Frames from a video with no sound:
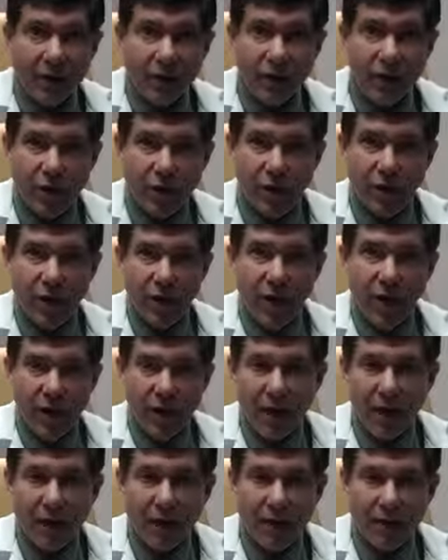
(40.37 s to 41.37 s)
So
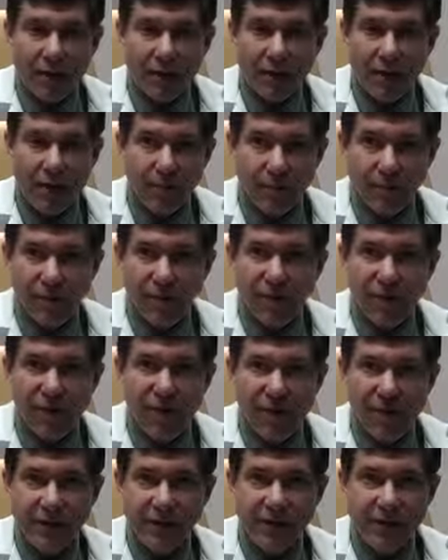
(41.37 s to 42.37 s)
the stem cell
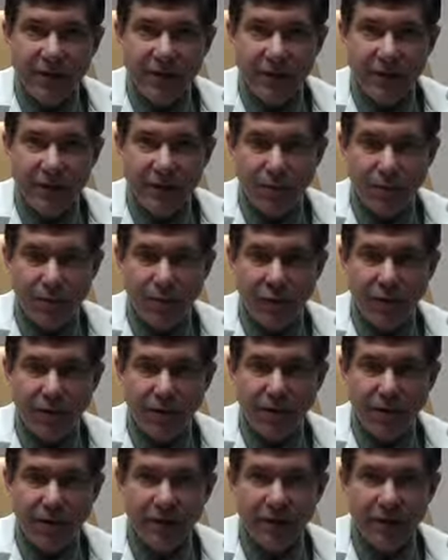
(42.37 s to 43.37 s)
facelift is a
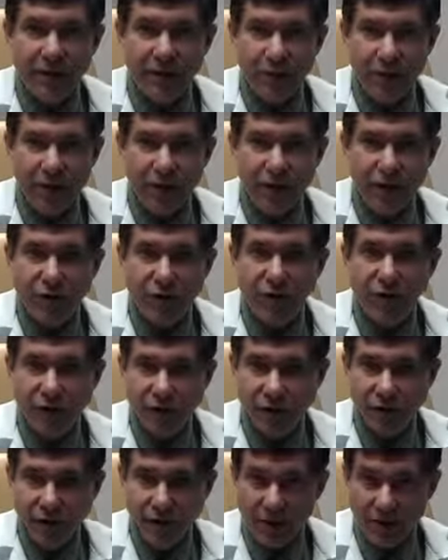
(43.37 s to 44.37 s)
process in which
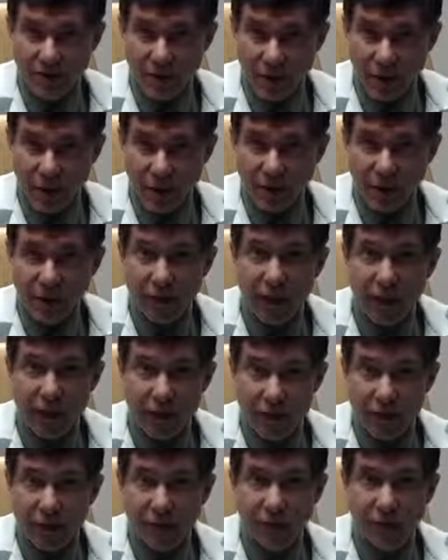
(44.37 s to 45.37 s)
cells
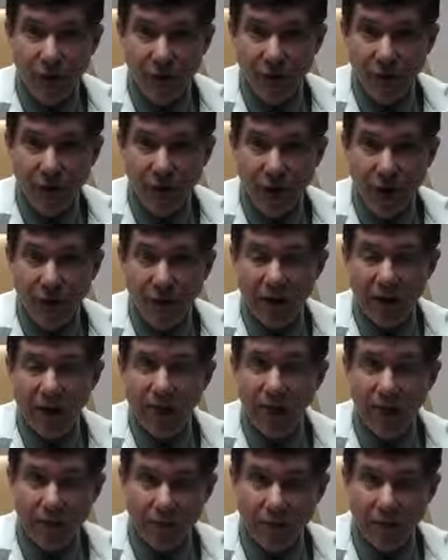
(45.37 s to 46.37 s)
are used from the body
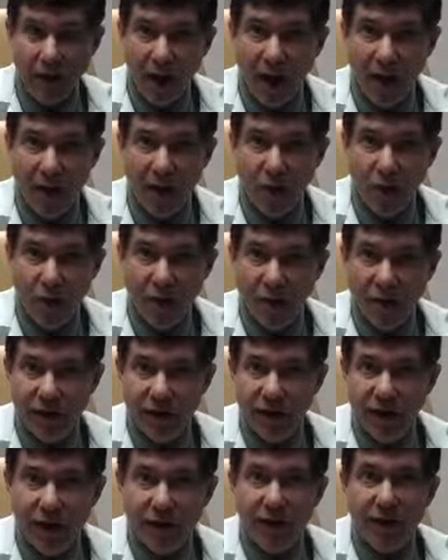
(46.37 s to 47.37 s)
to combine
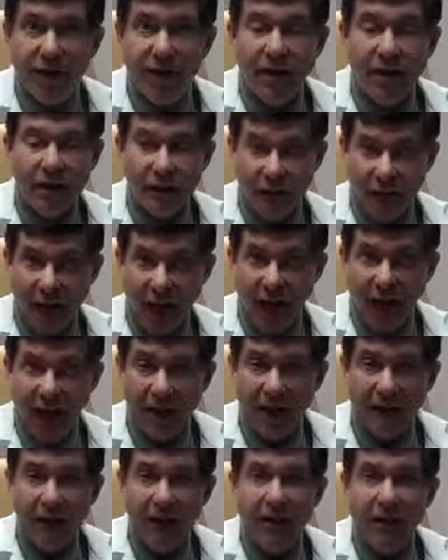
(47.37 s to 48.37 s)
with
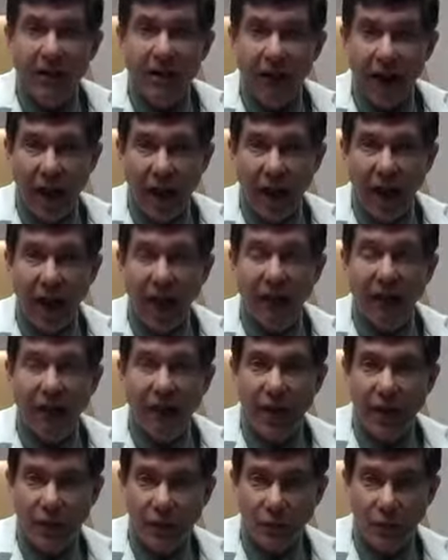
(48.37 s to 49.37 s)
fat,
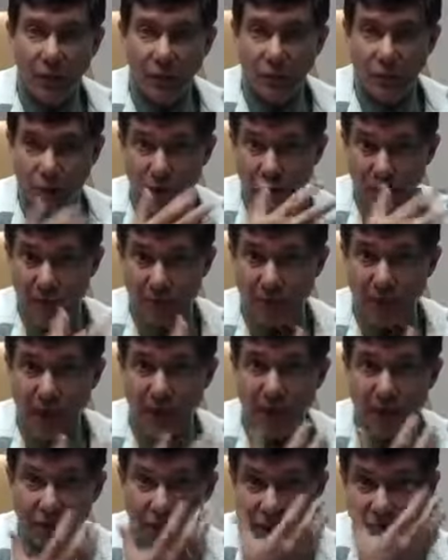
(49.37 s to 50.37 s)
and they are
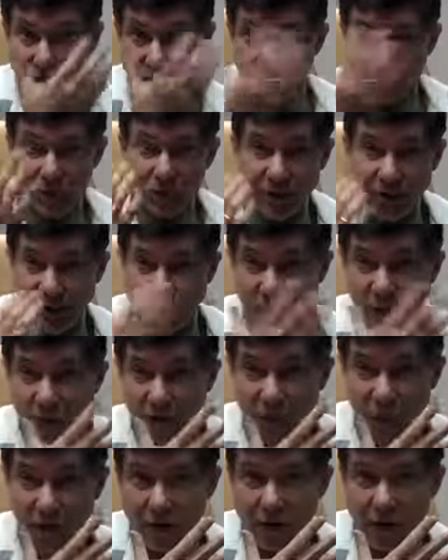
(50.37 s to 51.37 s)
transplanted to specific
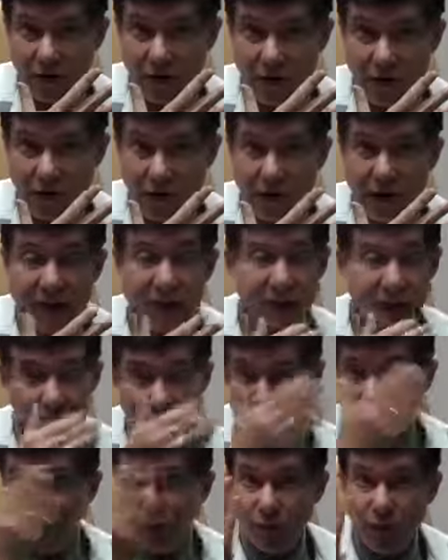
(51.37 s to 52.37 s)
areas of the face,
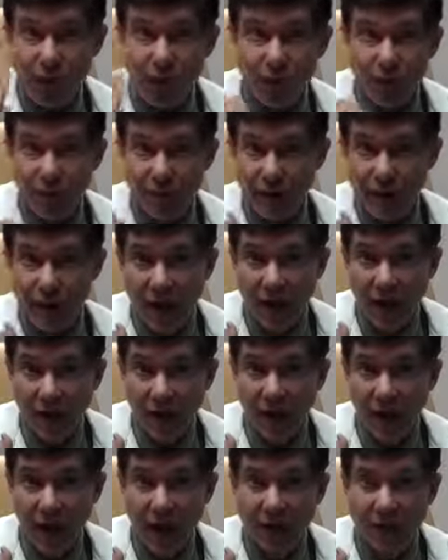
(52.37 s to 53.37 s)
almost throughout the entire
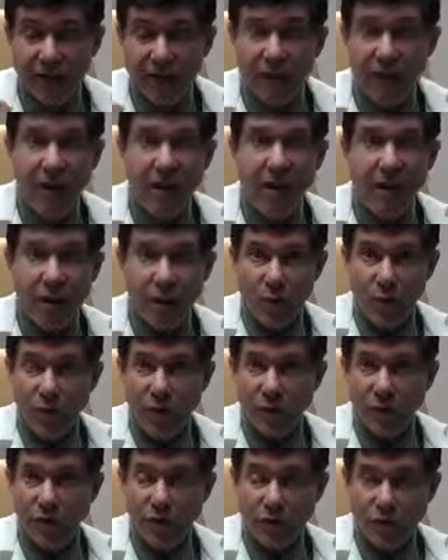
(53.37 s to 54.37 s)
face,
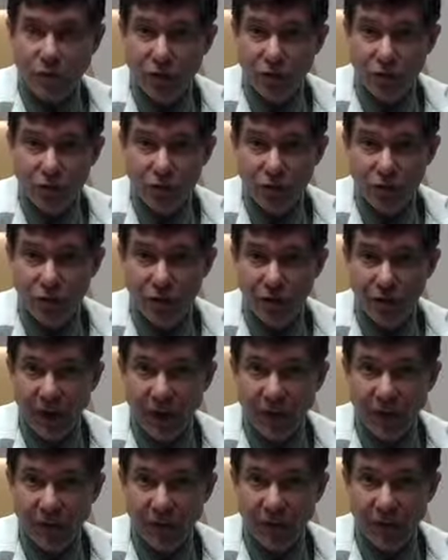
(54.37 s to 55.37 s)
which
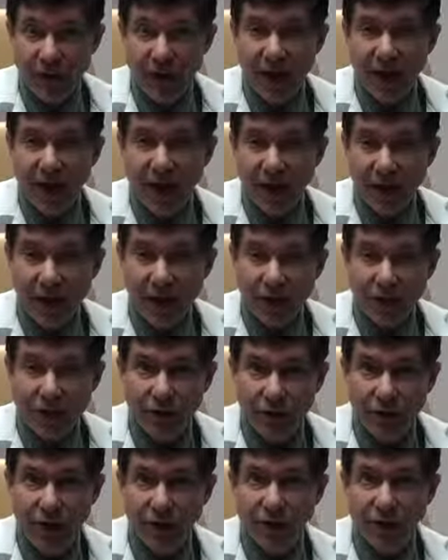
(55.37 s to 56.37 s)
rejuvenates the face and
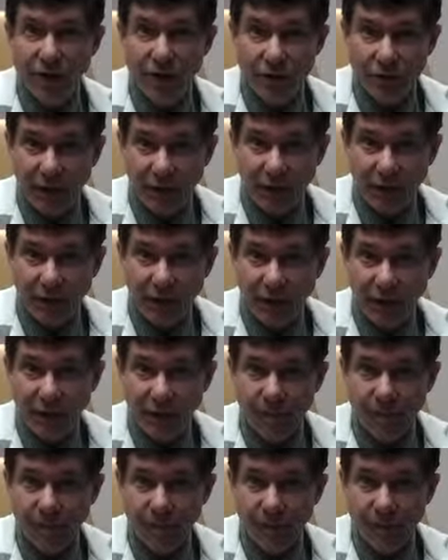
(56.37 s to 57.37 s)
also helps to lift.
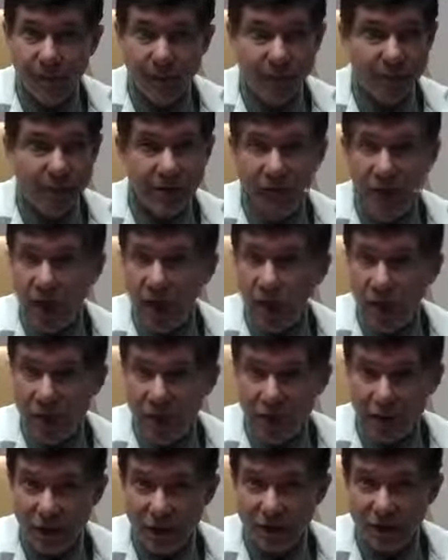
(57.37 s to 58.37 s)
It's not a
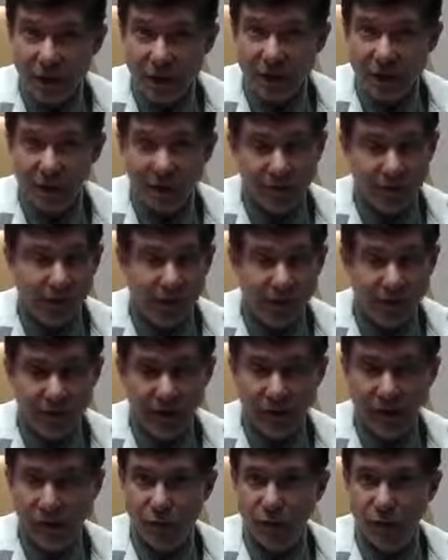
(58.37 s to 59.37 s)
regular facelift. It's
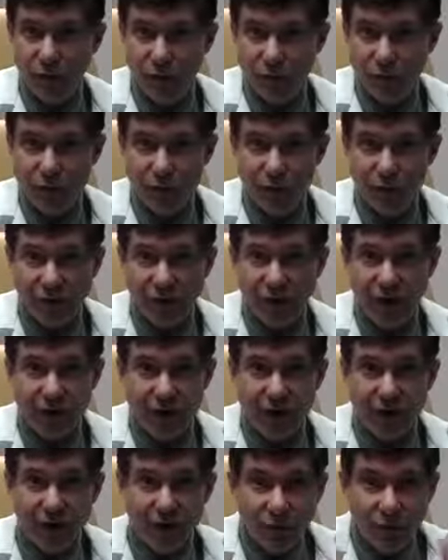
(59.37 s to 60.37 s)
not the traditional
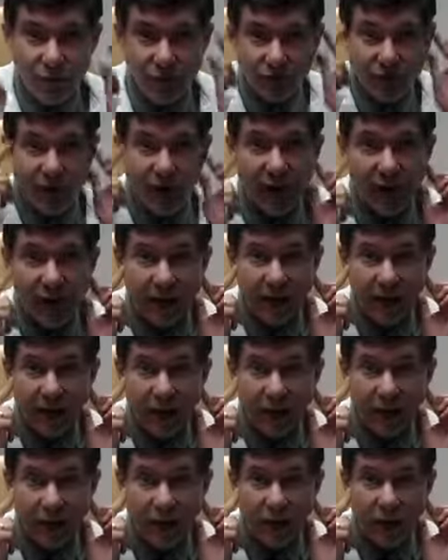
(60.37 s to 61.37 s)
facelift with cutting
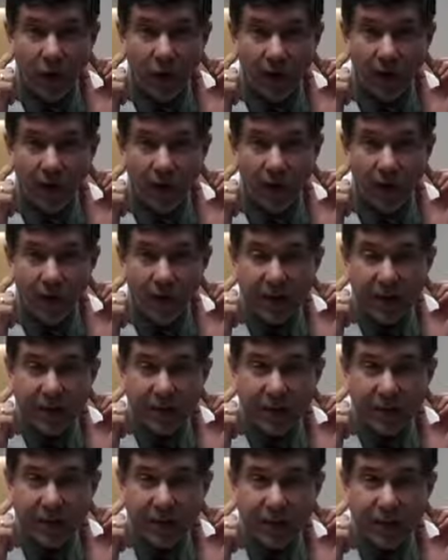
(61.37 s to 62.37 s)
and so on.
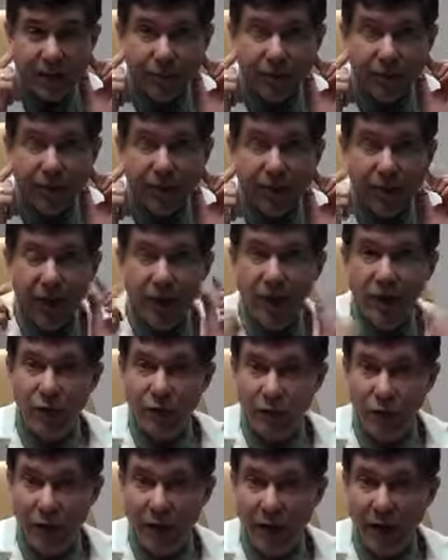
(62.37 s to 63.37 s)
It's simply a
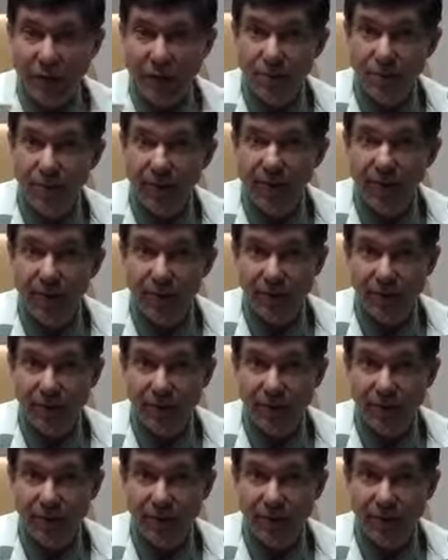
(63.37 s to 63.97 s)
transplant